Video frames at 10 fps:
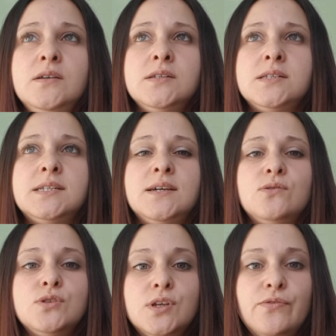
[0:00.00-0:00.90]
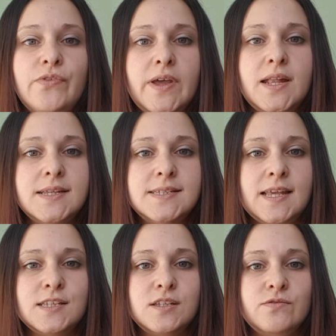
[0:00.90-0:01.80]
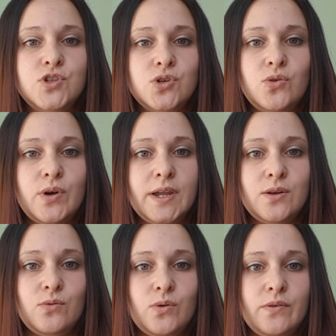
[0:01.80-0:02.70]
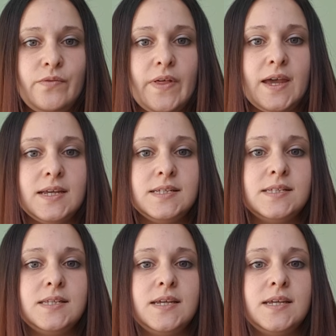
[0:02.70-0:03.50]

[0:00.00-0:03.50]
still to feel a sense of joy in all of this.